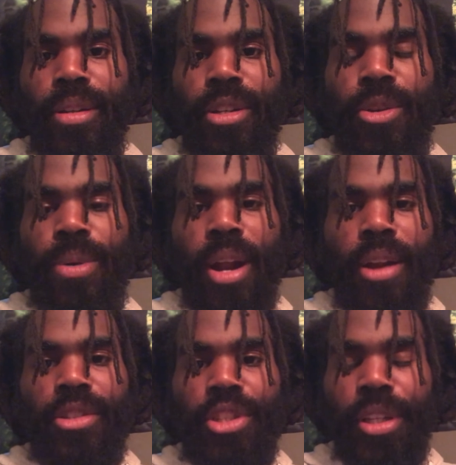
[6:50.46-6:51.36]
doing
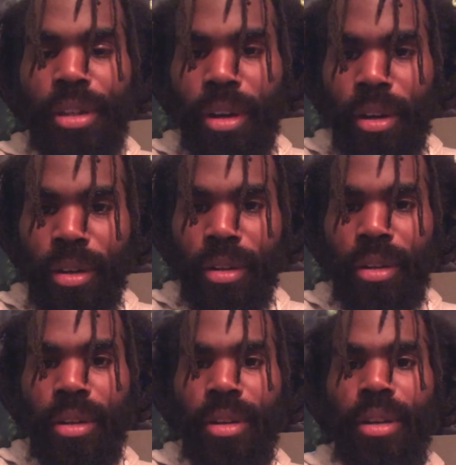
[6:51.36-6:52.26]
our
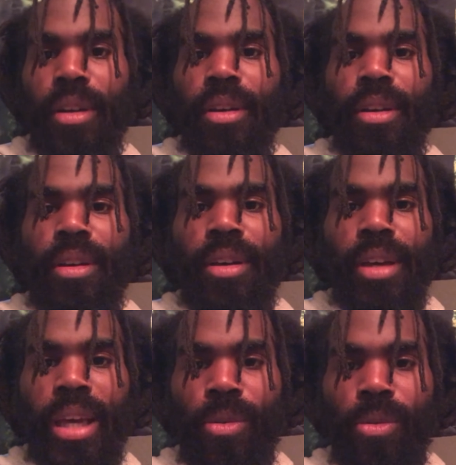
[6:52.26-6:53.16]
qigong
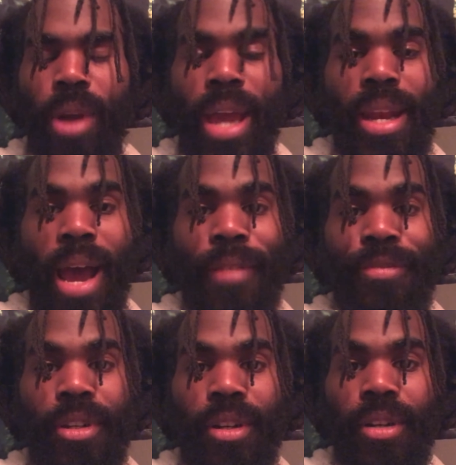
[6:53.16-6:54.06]
right
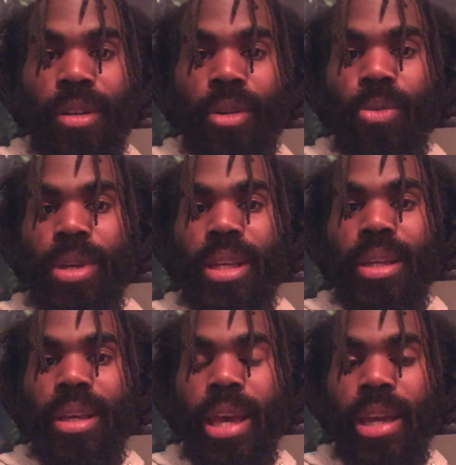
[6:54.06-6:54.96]
after
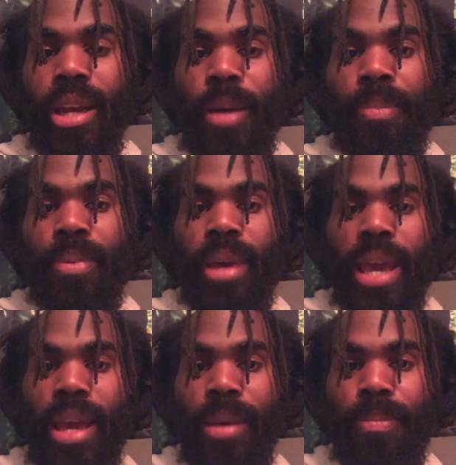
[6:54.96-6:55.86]
we hit up
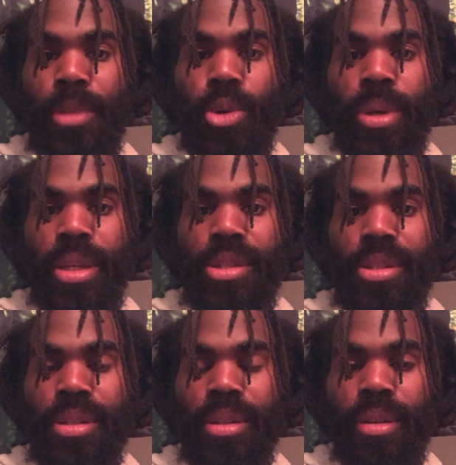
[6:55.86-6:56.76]
a
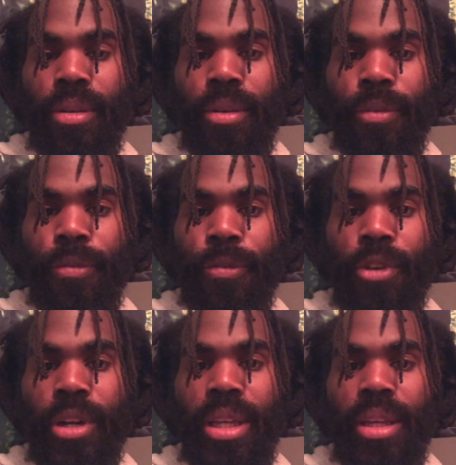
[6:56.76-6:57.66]

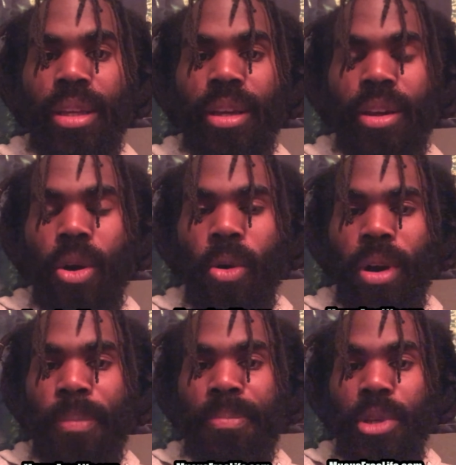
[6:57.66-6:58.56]
mucus-free
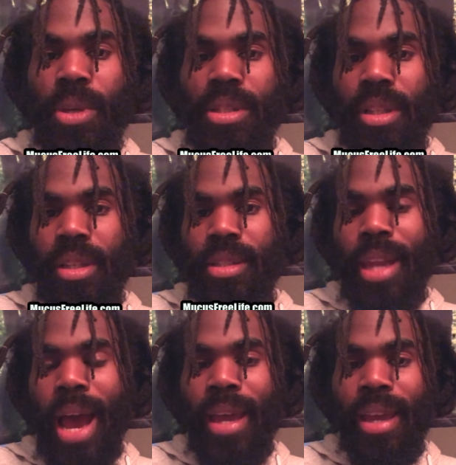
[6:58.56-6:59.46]
or a mucusless
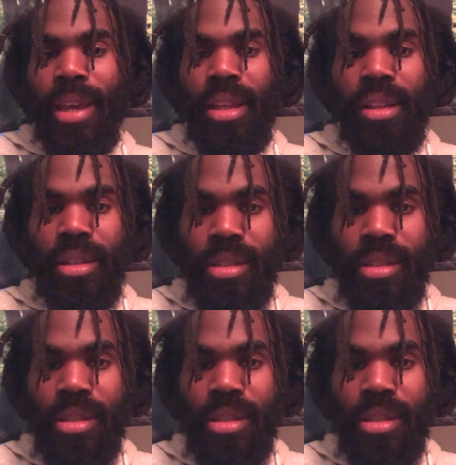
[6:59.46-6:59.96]
diet healing